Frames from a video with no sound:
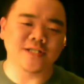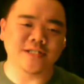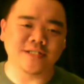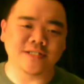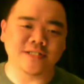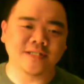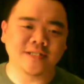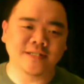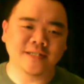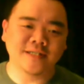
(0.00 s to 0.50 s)
it
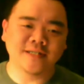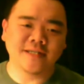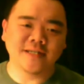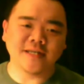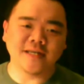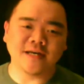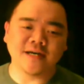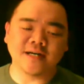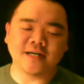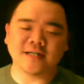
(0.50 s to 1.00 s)

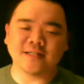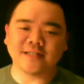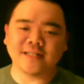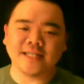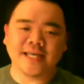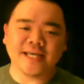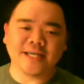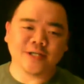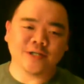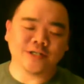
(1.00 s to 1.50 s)

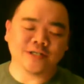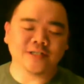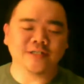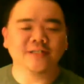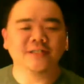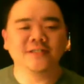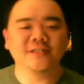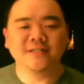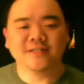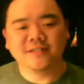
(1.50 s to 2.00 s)
later
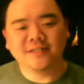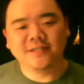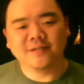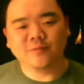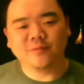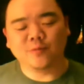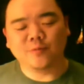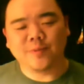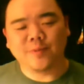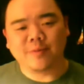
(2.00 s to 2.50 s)

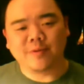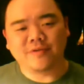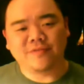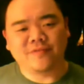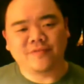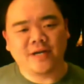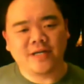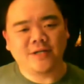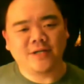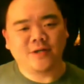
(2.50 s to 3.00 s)
will be able to
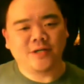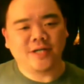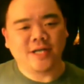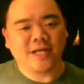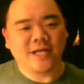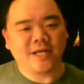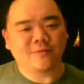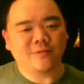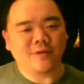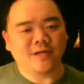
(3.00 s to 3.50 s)
find it on
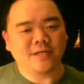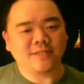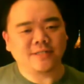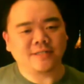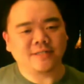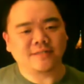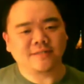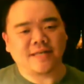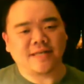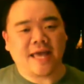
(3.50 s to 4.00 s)
AA
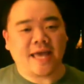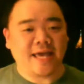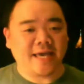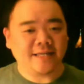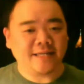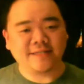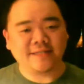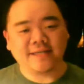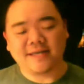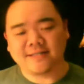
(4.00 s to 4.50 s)
Risings
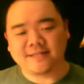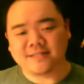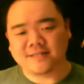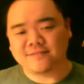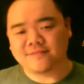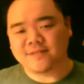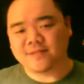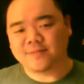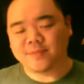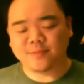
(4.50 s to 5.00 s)
and
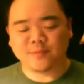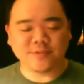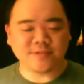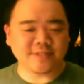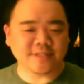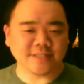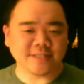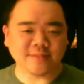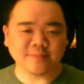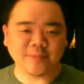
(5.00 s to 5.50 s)
ACV, but we'll
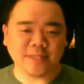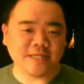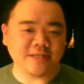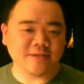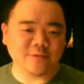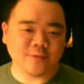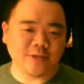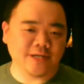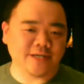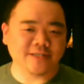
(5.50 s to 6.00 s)
see.
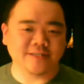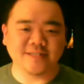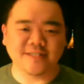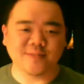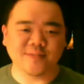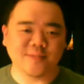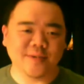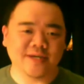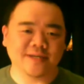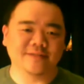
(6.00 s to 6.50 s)
Either way, it
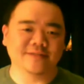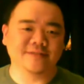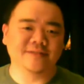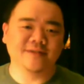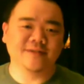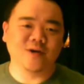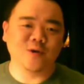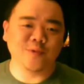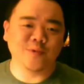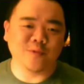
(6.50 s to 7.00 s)
doesn't matter.
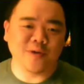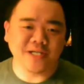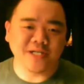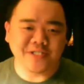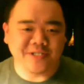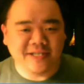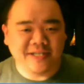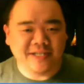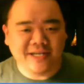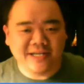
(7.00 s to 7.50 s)
Hope you're
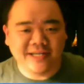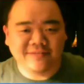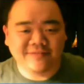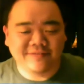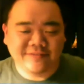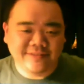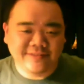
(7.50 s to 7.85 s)
watching live.